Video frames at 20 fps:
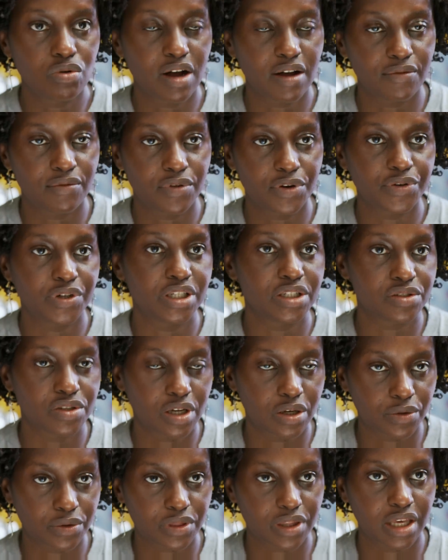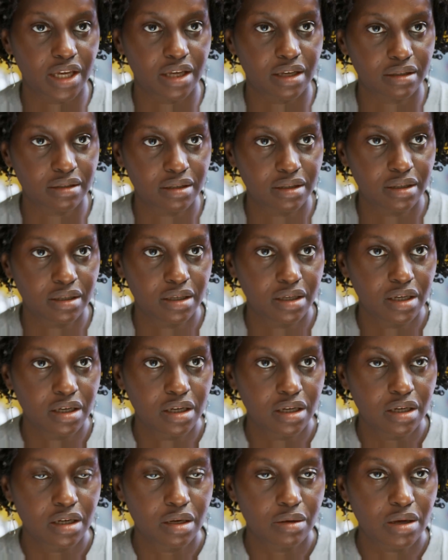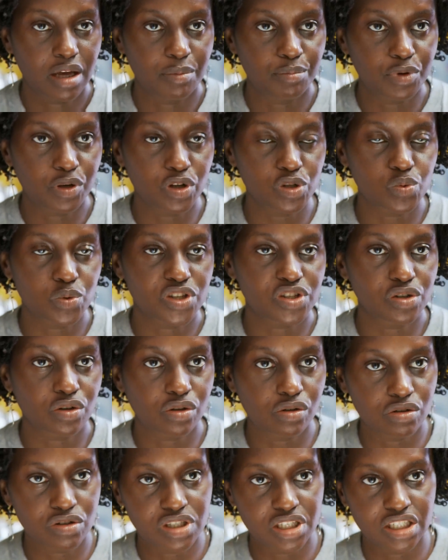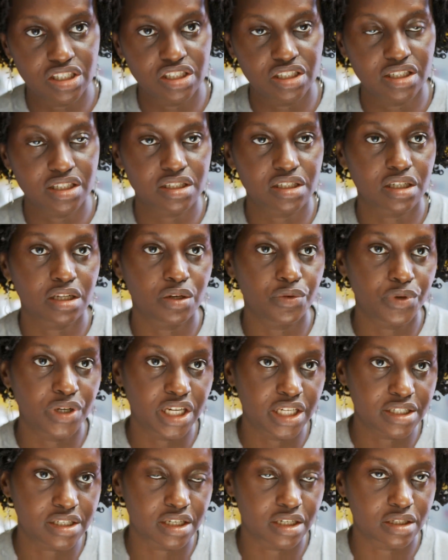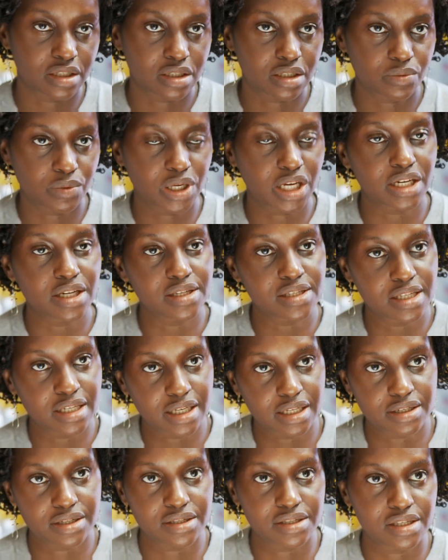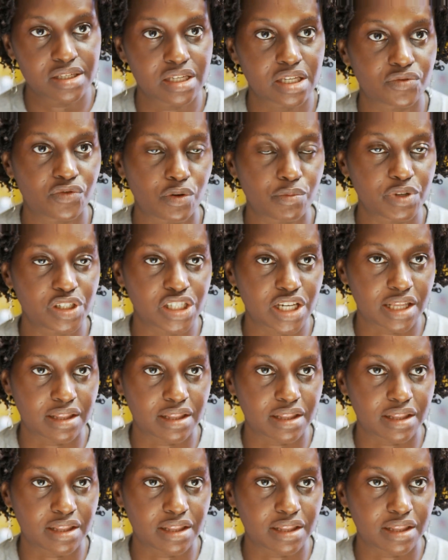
have very little health care. And because we're so closely genetically related, we can easily get diseases from each